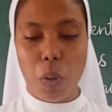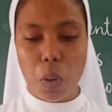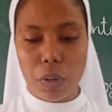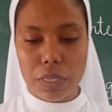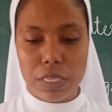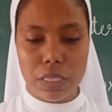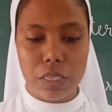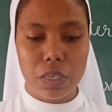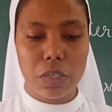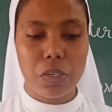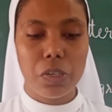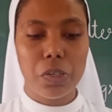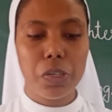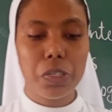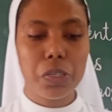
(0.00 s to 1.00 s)

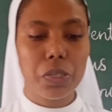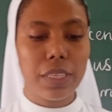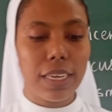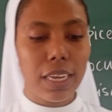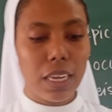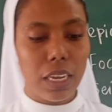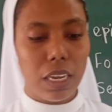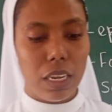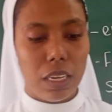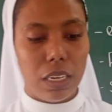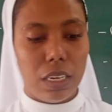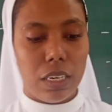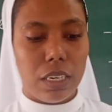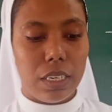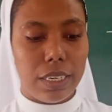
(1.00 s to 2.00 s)
caused due to
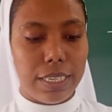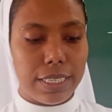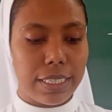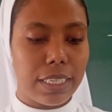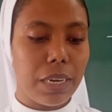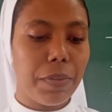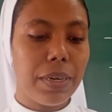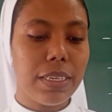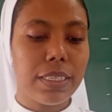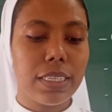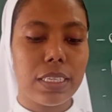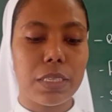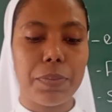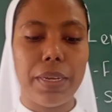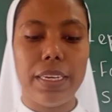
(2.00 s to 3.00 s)
the
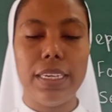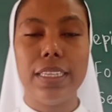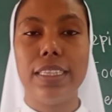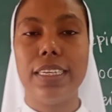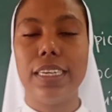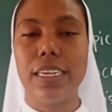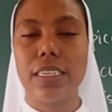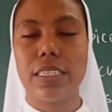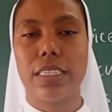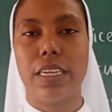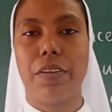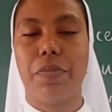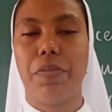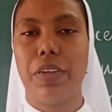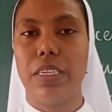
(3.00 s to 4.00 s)
disturbances beneath the earth's
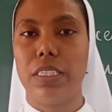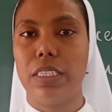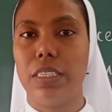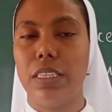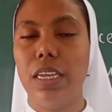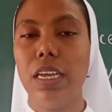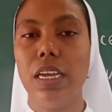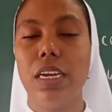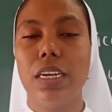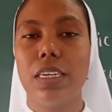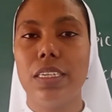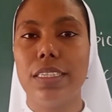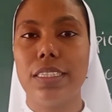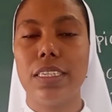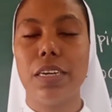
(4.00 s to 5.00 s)
surface.
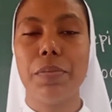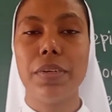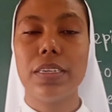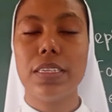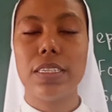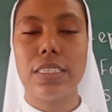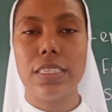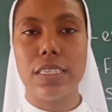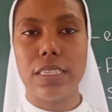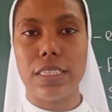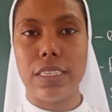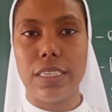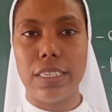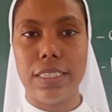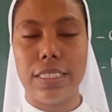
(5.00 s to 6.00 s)
The
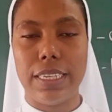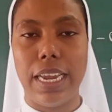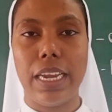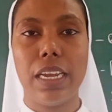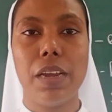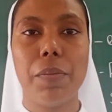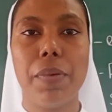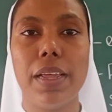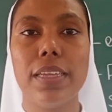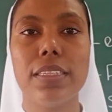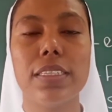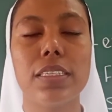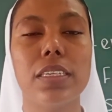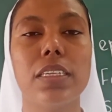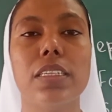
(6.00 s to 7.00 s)
disturbances, it is taking
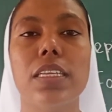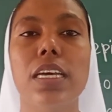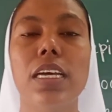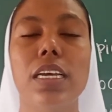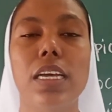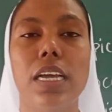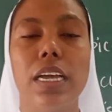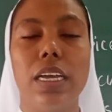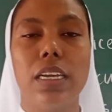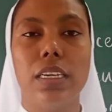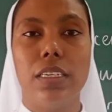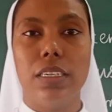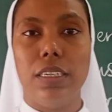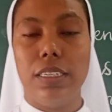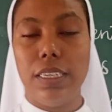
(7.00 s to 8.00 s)
place in
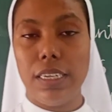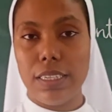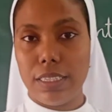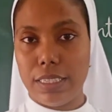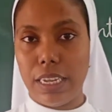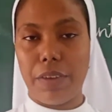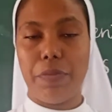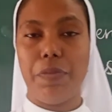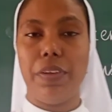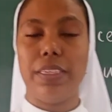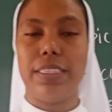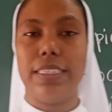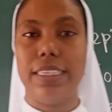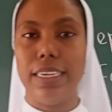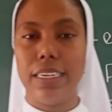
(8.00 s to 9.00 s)
the
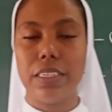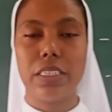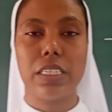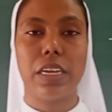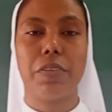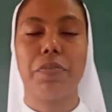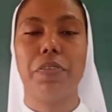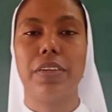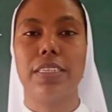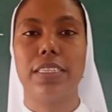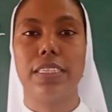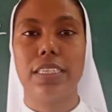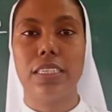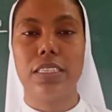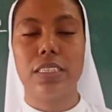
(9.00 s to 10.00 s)
surface, the earth's
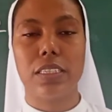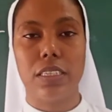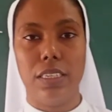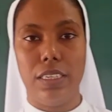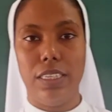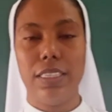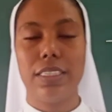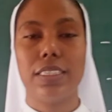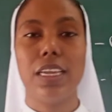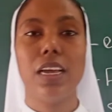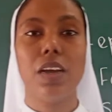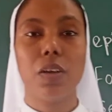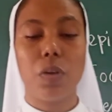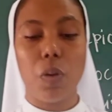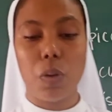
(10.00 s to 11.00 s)
surface. It is
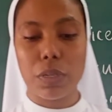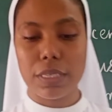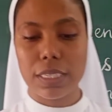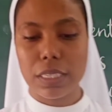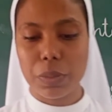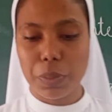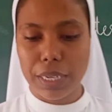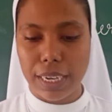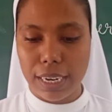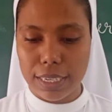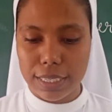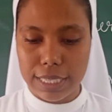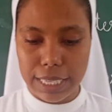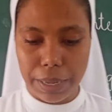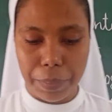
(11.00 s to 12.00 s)
the causes we
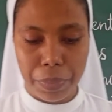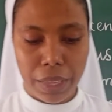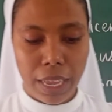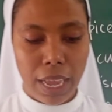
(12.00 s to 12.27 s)
can see.